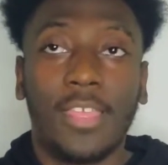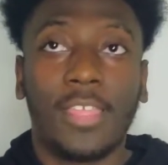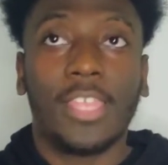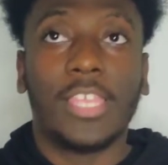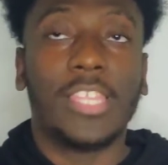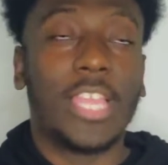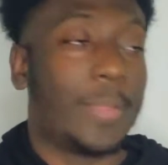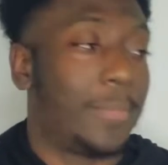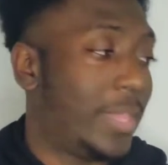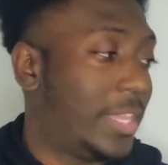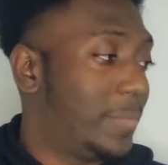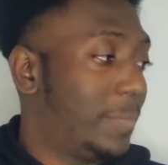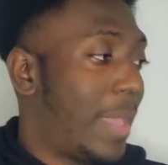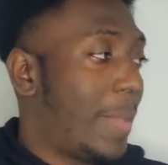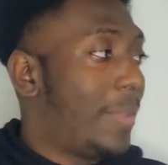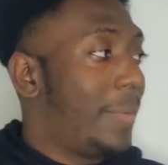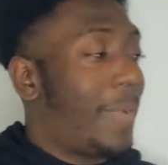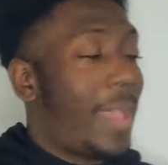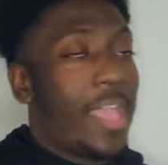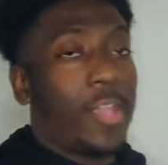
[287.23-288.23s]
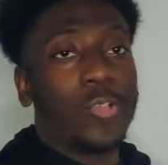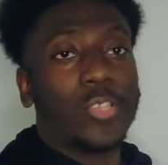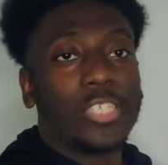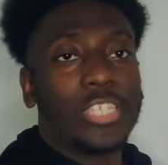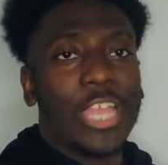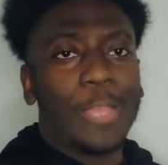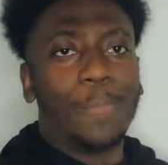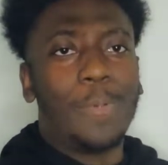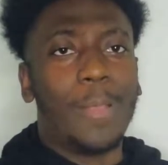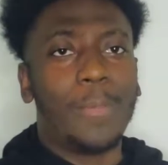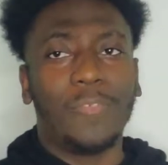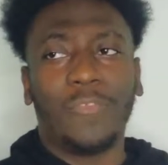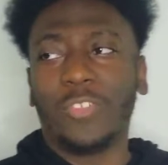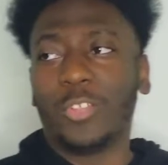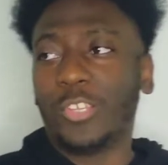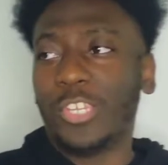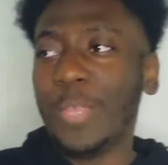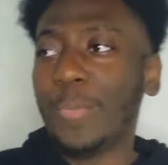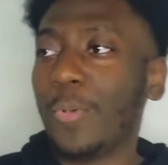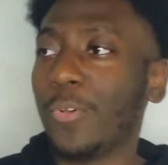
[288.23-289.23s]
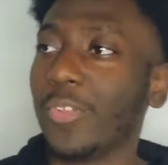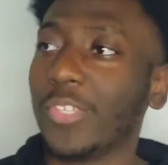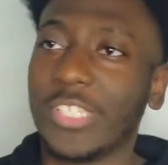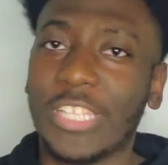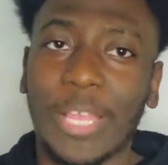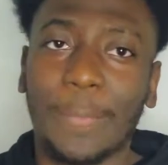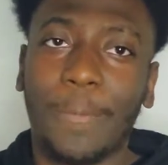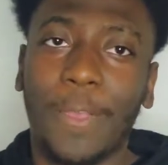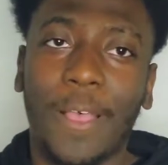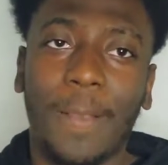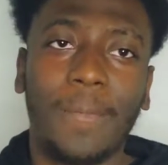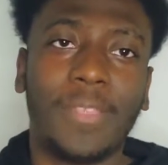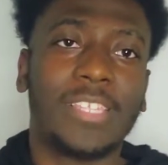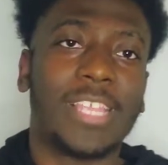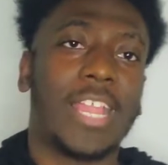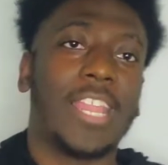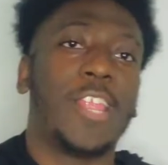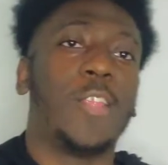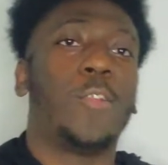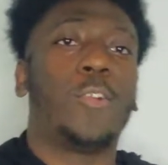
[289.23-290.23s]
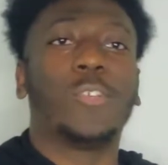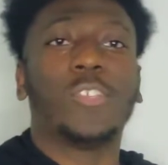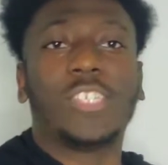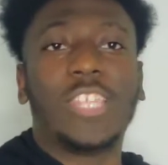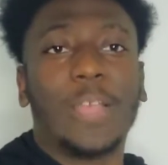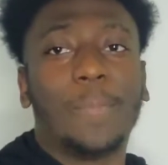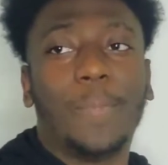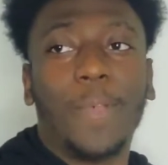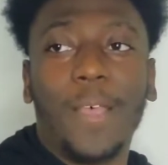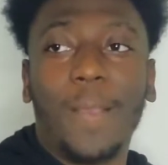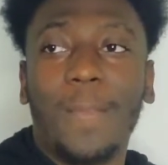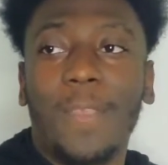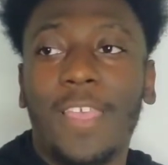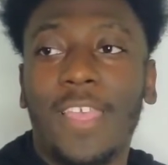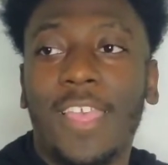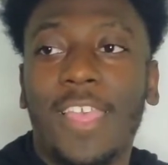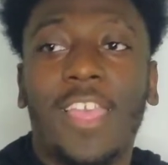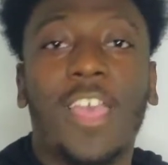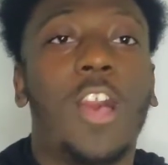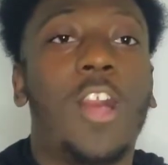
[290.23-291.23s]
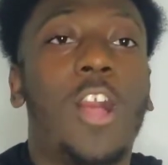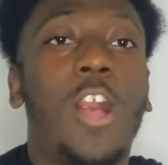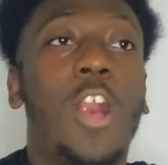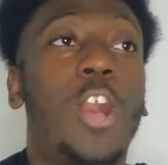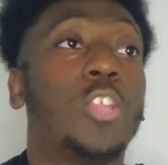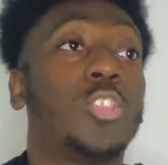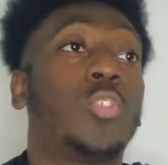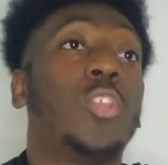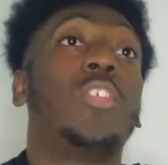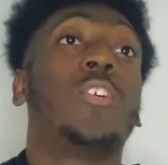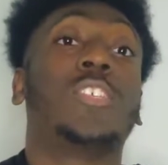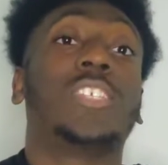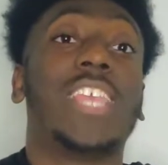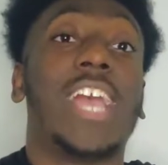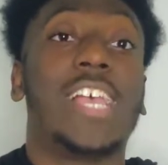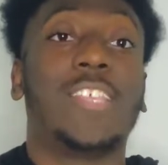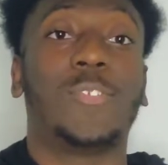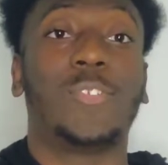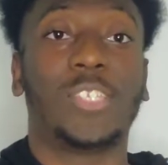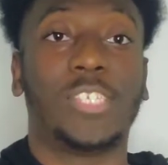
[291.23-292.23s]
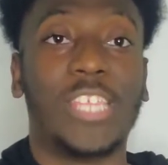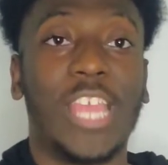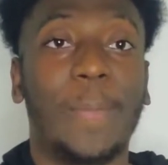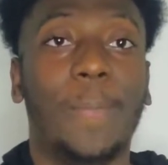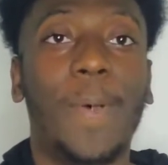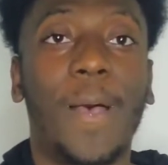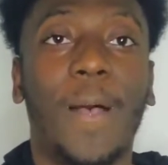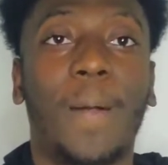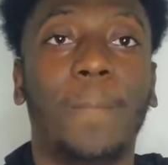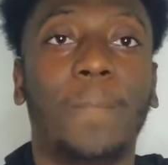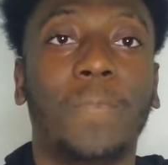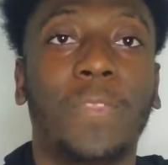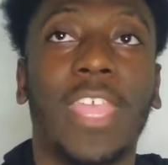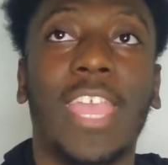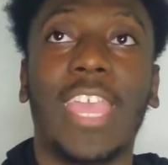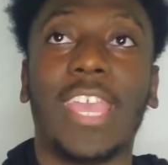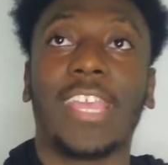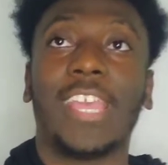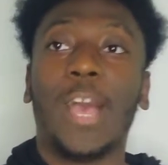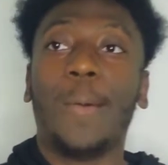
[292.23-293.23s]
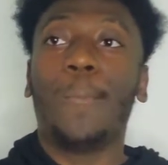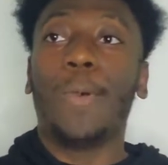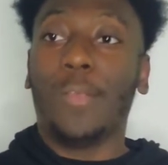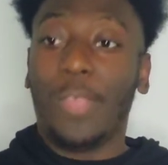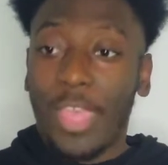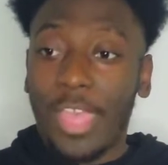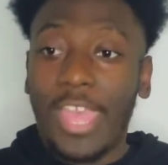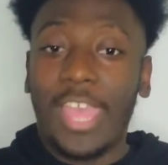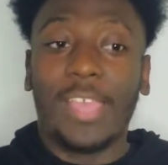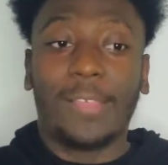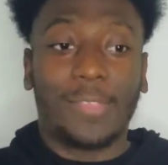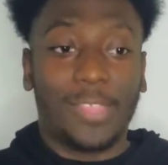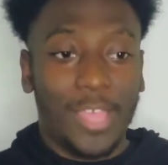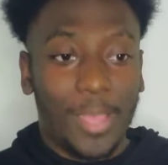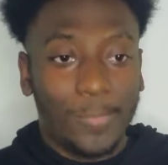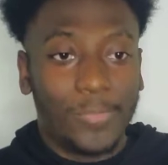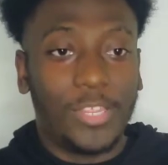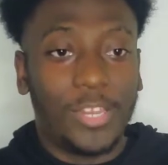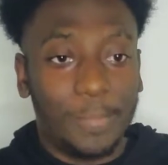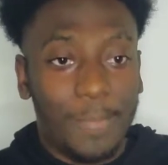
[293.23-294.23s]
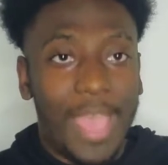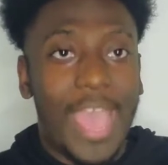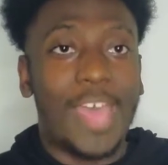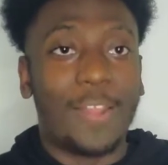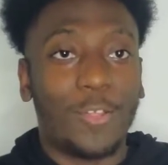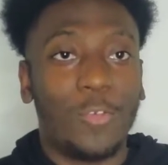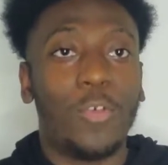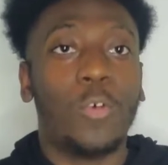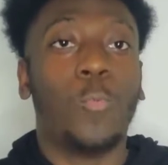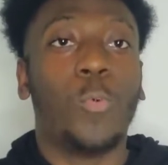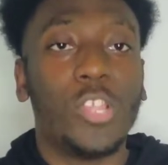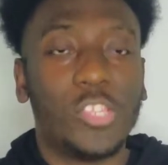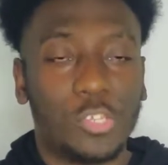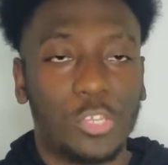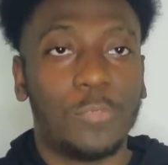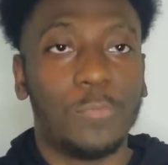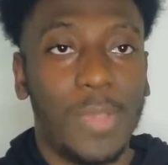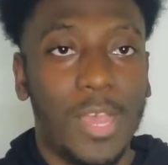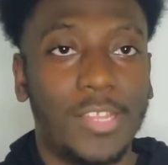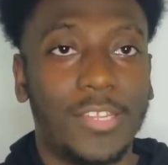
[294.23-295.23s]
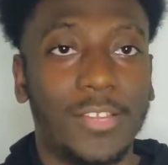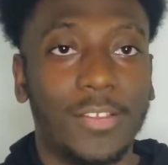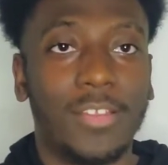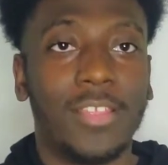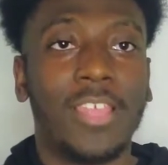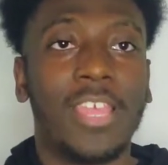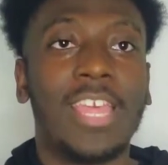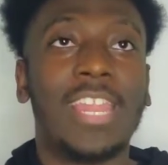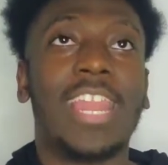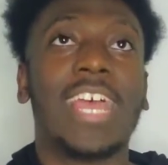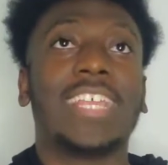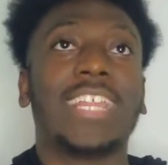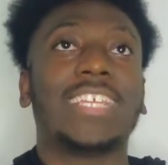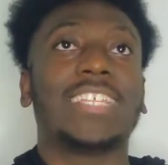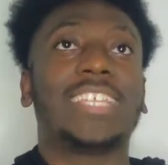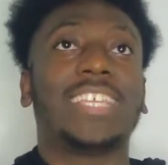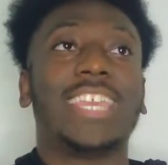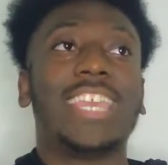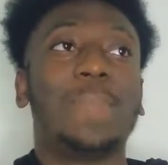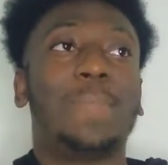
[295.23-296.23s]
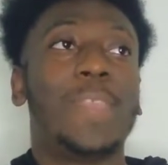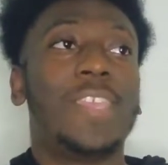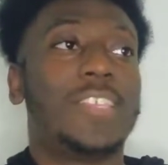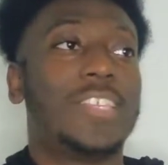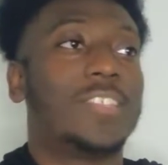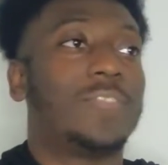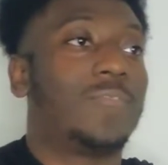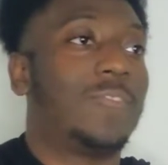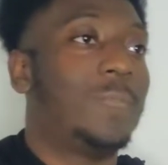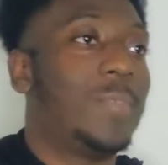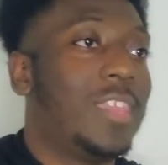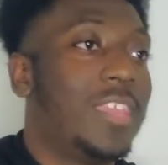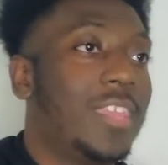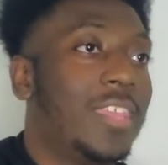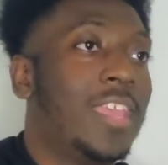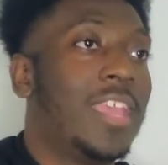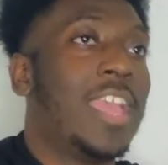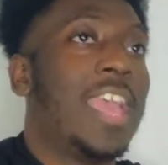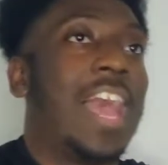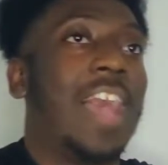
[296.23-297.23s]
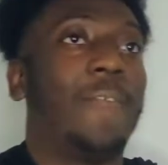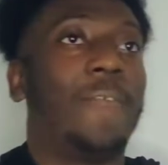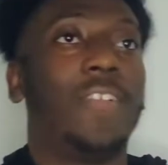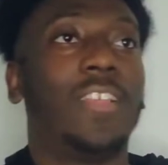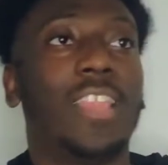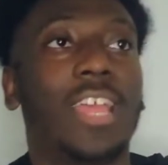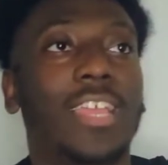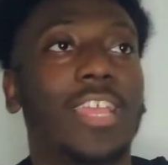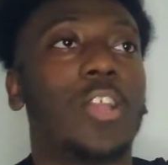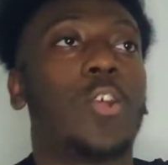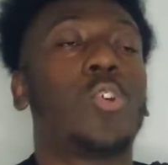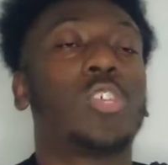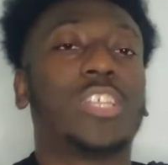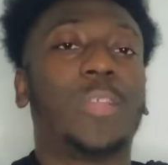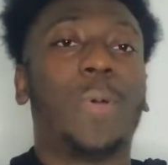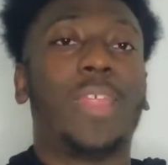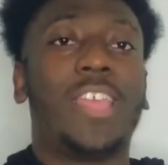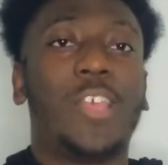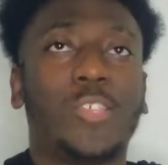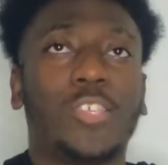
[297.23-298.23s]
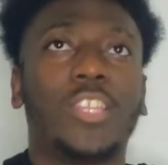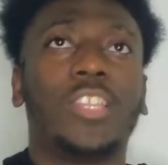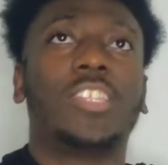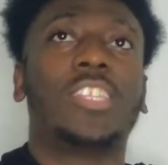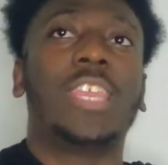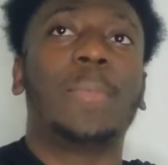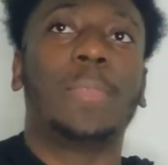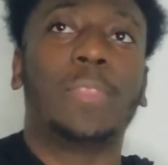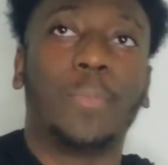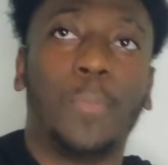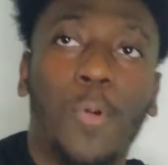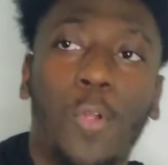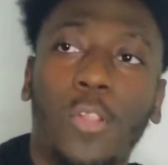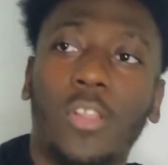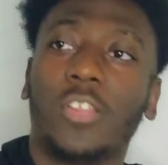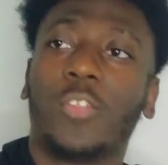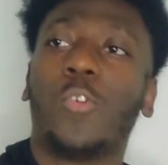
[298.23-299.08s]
Is like is Bam Adebayo going to step up? Is Victor Oladipo going to step up? Tyler Herro going to step up? Are all three of those guys going to step up and come and come to the battle with Jimmy Butler? that, that's the key pieces for me. I feel like, of course, everybody else in the team is important.